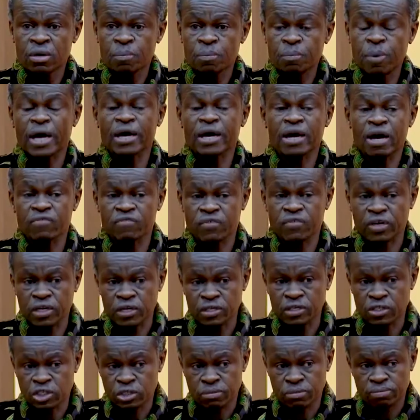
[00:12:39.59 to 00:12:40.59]

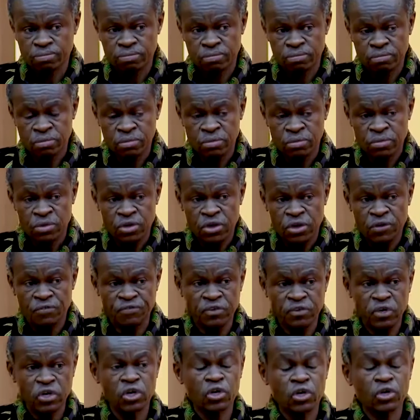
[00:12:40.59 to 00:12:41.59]
Pan-Africanism. If
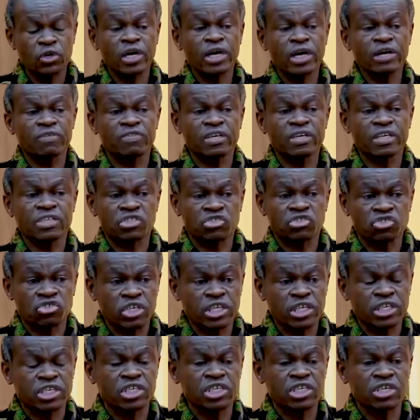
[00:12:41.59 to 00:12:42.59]
you look at the
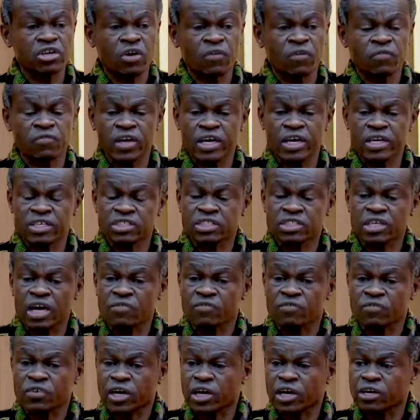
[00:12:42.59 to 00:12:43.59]
Treaty of the East
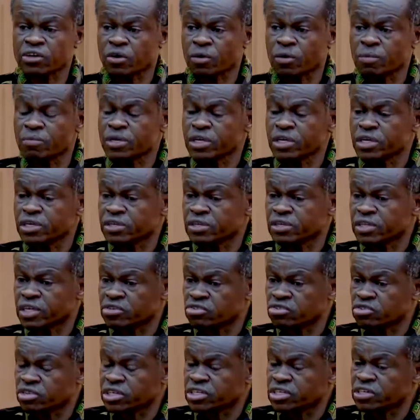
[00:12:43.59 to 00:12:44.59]
African Community, the
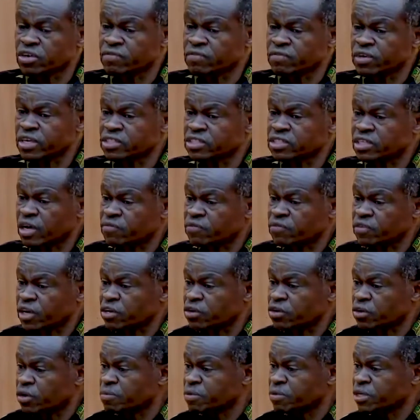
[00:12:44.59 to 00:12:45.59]
Treaty of the East
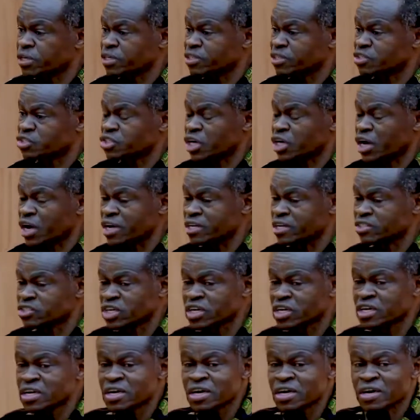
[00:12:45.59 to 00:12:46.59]
African Community says
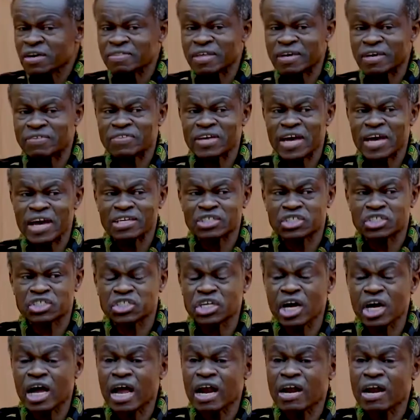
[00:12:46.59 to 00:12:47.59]
that there
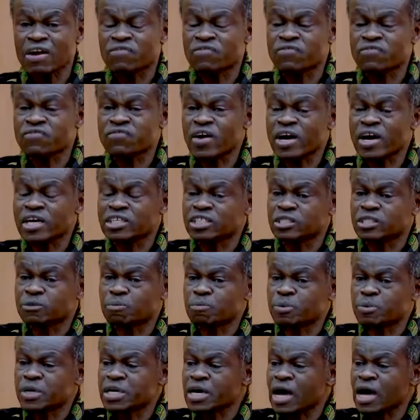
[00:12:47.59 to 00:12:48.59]
shall first
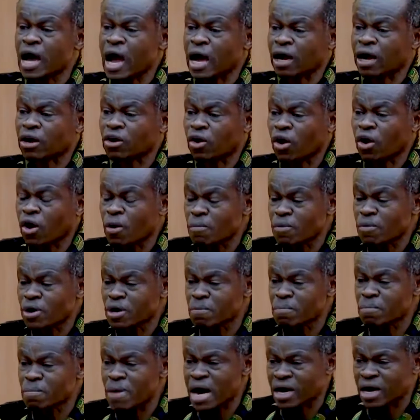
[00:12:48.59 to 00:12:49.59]
be a common
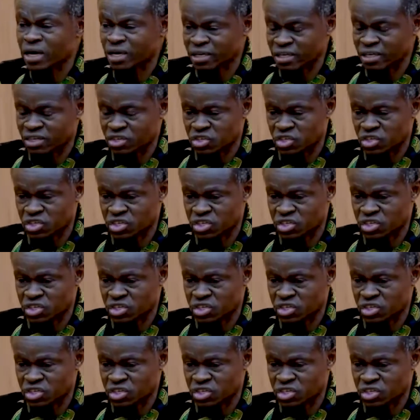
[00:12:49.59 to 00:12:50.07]
market,